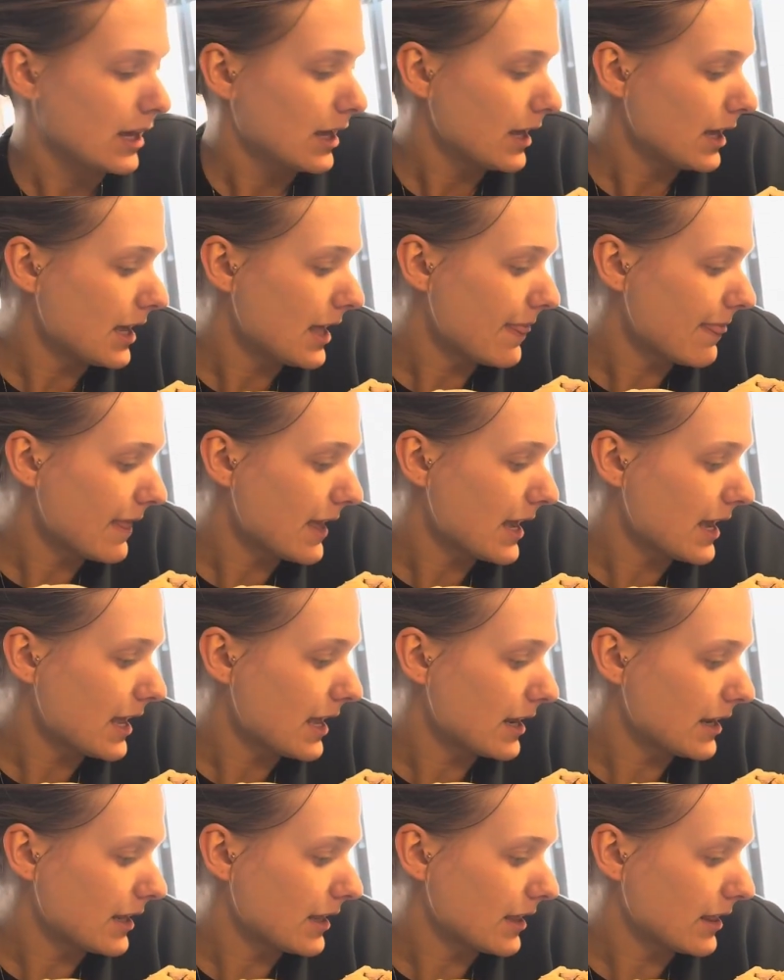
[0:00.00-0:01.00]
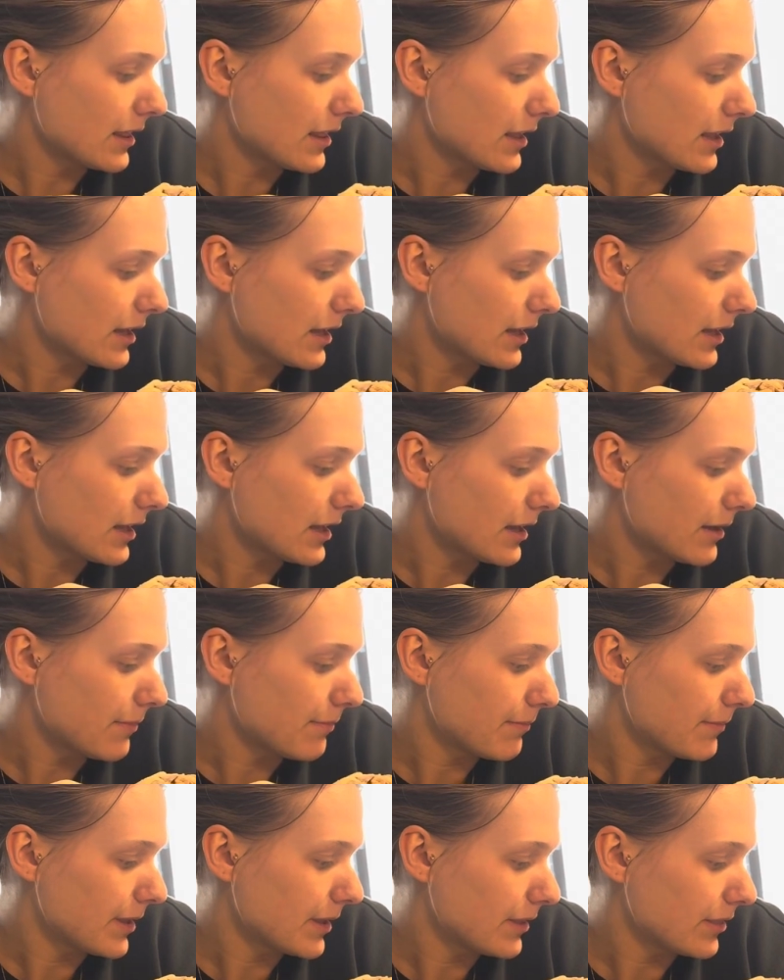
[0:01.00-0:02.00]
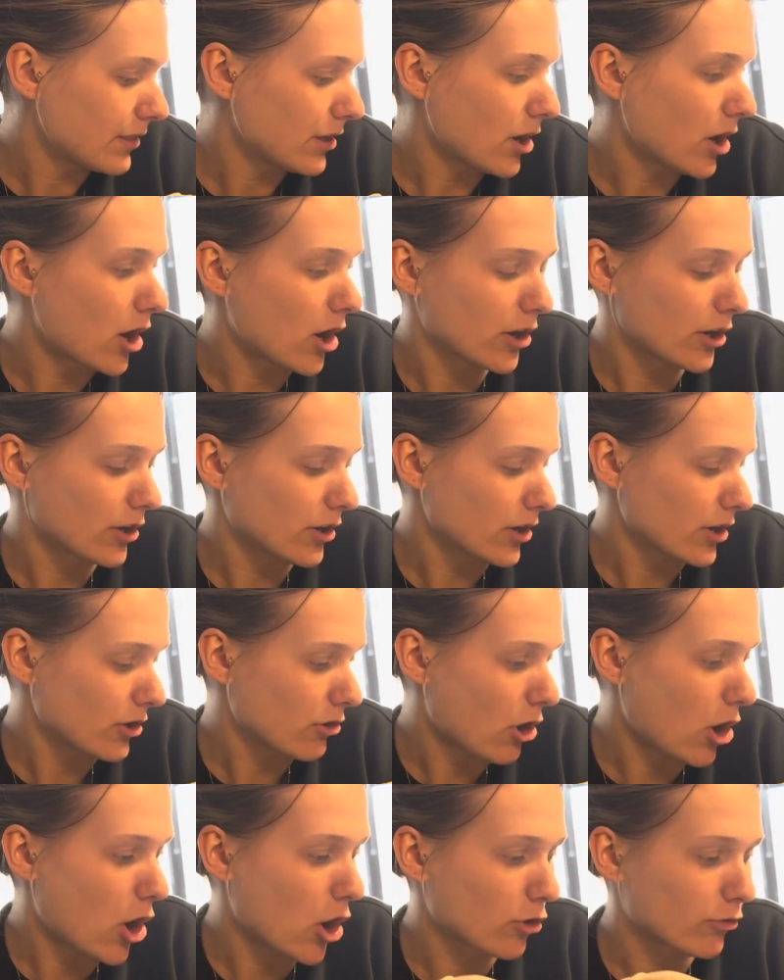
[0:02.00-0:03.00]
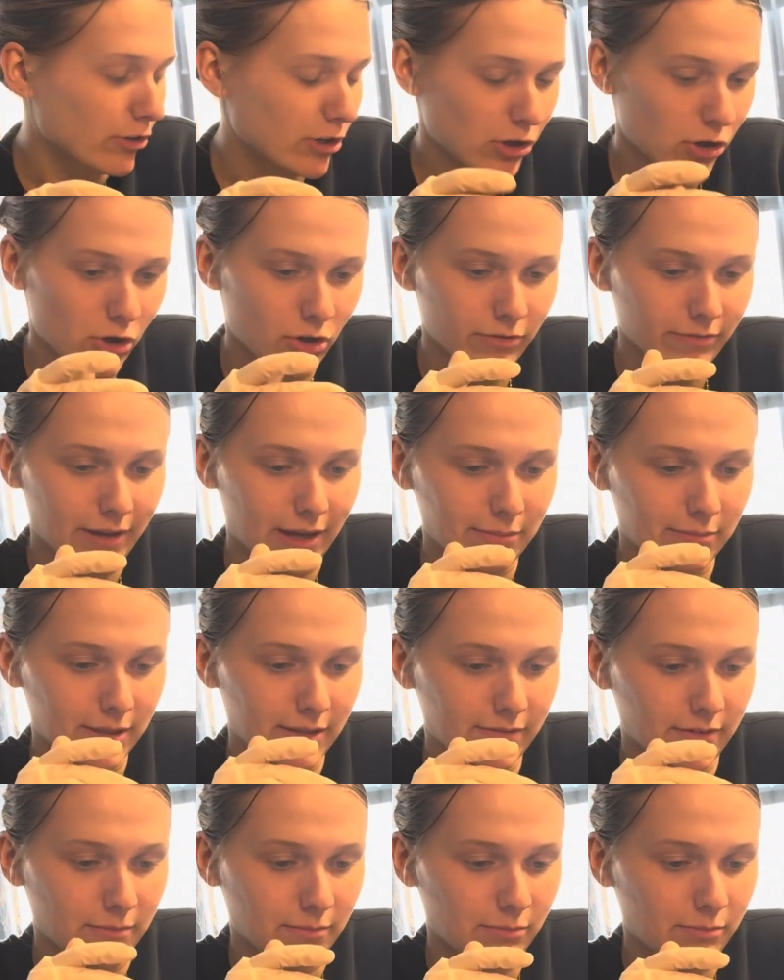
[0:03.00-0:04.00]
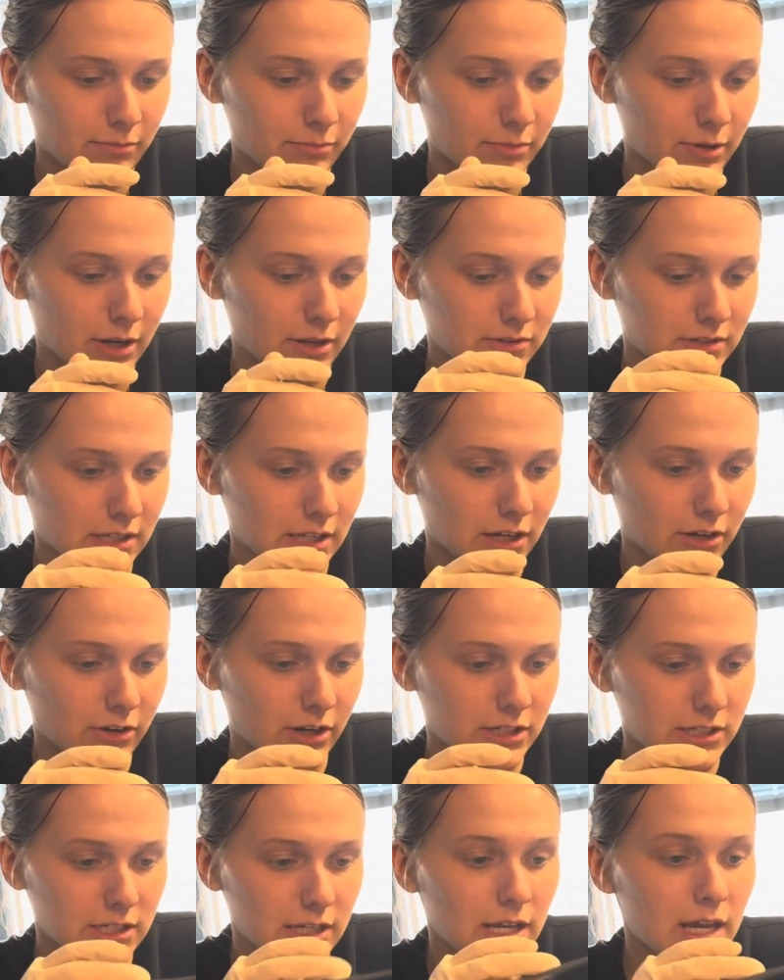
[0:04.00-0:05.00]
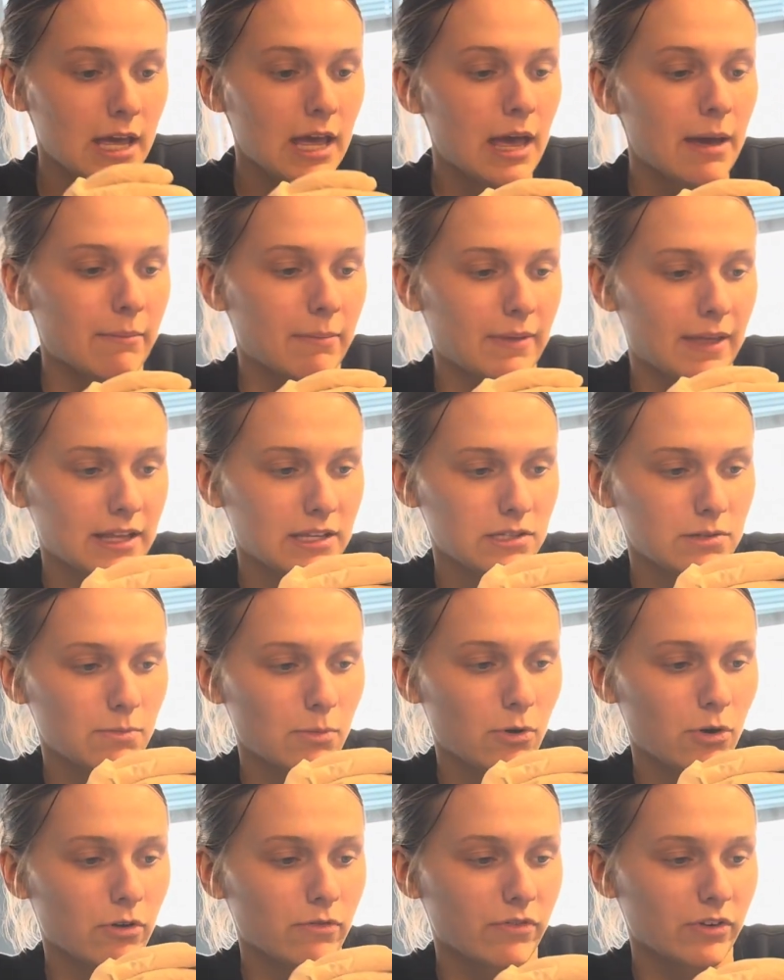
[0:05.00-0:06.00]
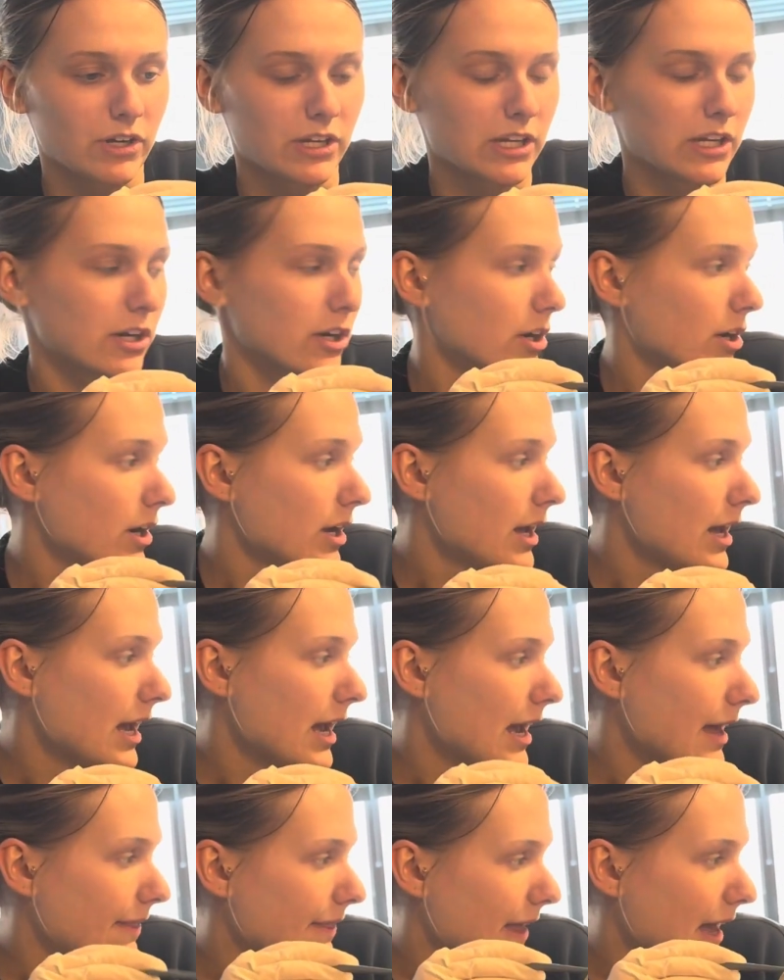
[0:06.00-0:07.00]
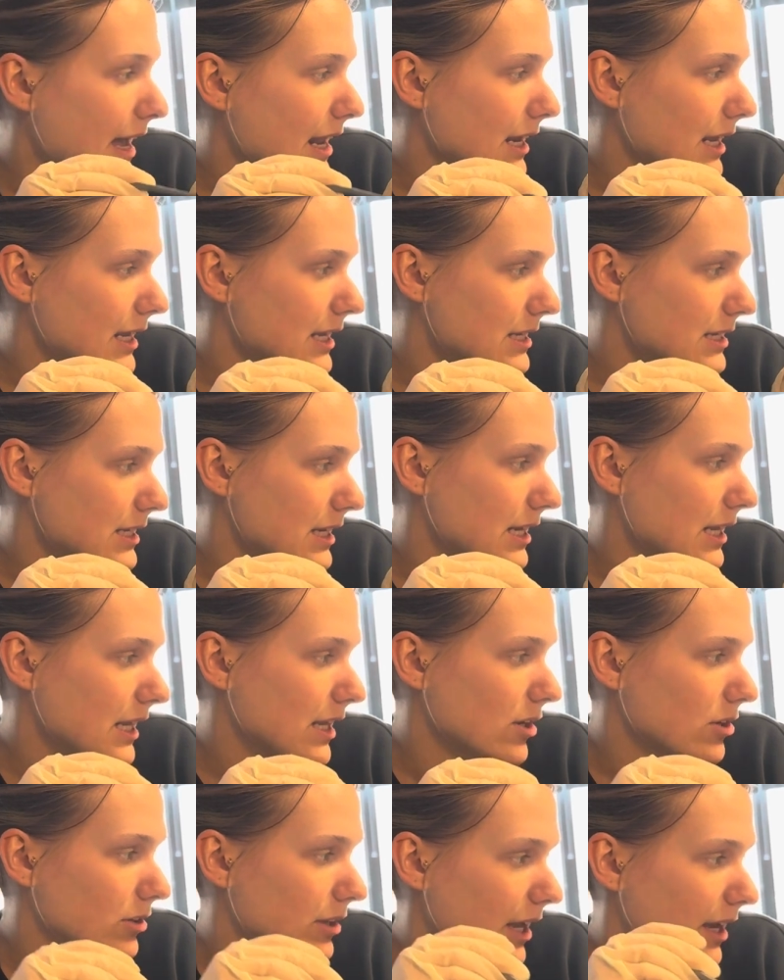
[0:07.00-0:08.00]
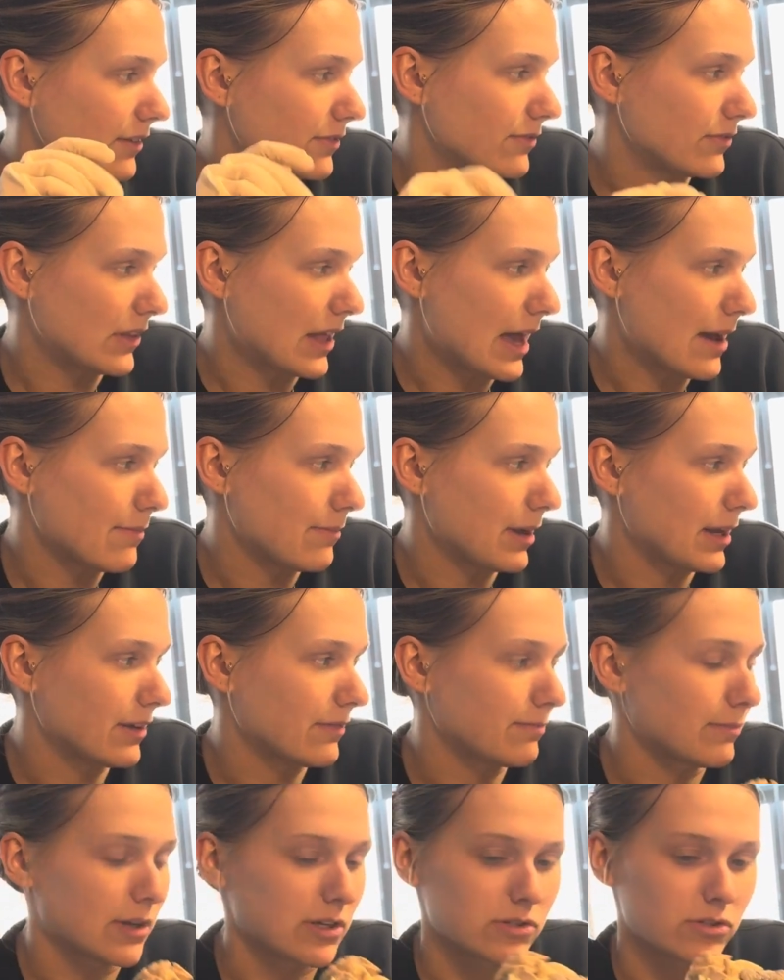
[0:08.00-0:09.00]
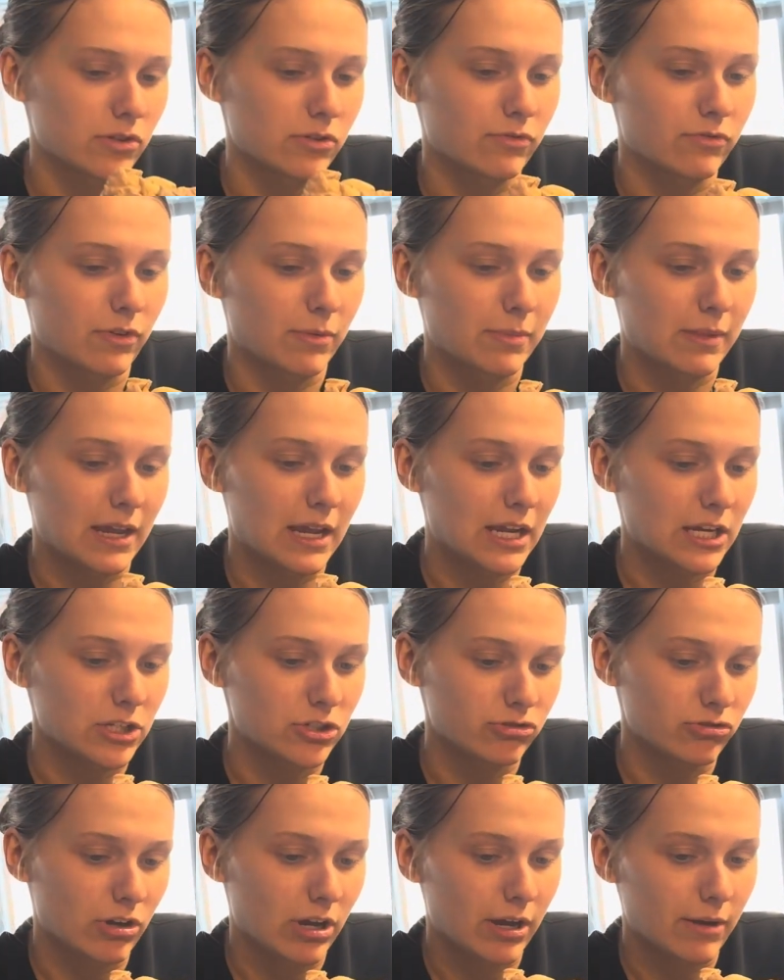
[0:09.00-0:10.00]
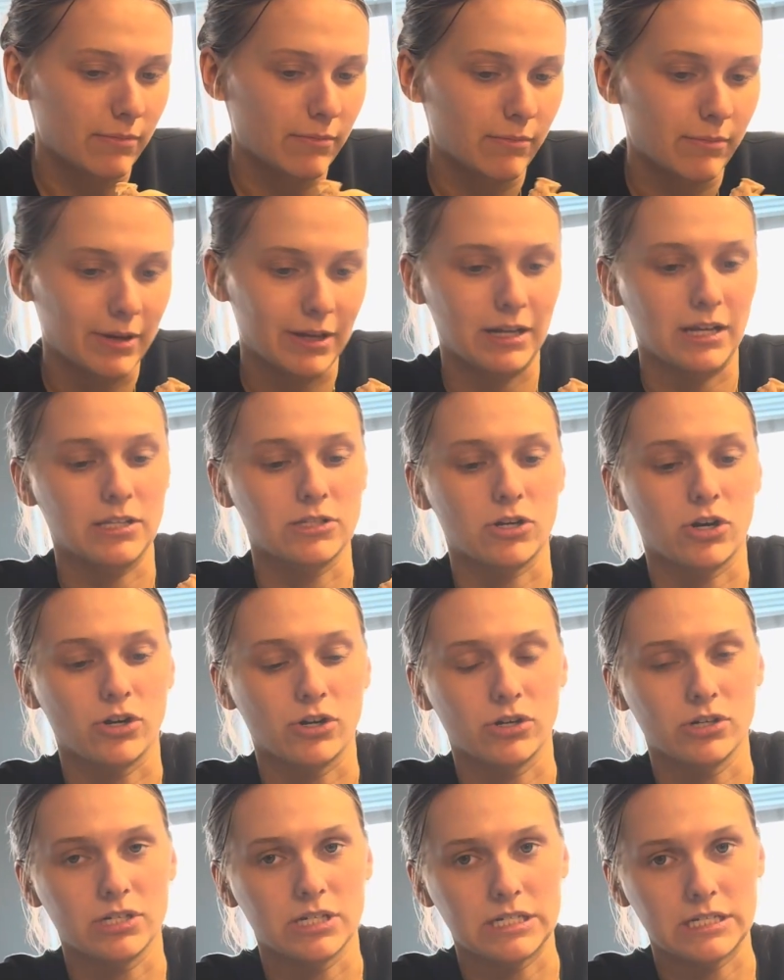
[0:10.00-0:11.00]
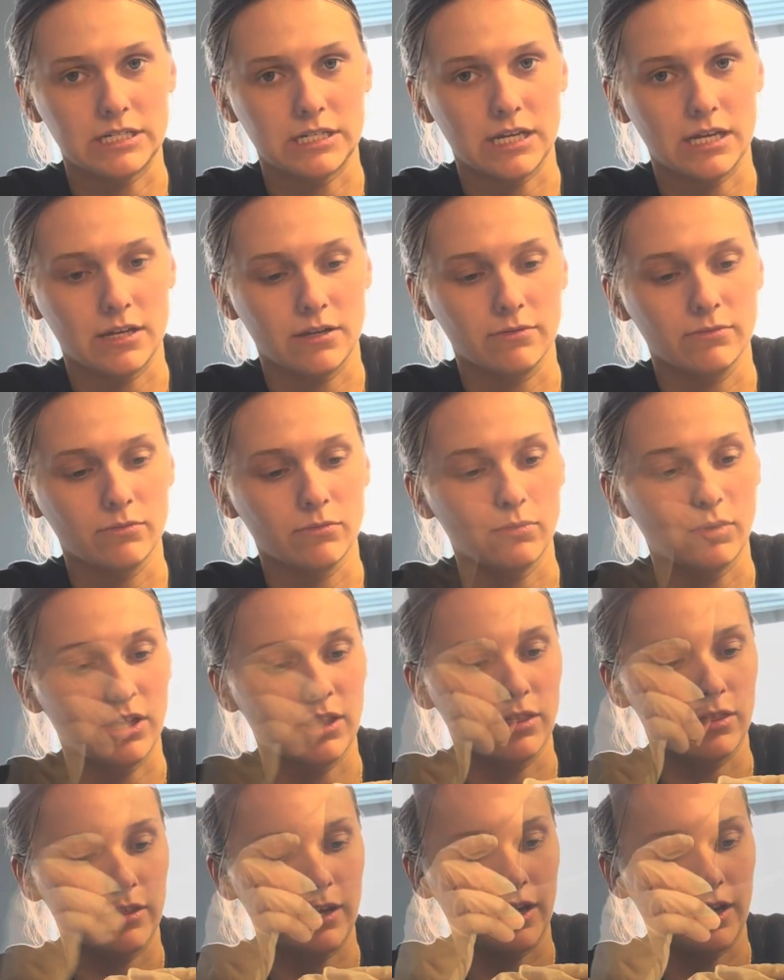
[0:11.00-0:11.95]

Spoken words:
And then the auricle, I believe I'm pronouncing that correctly, but that's more over here. And that is an ear-like flap made of muscle from the atria, but it's harder to see with a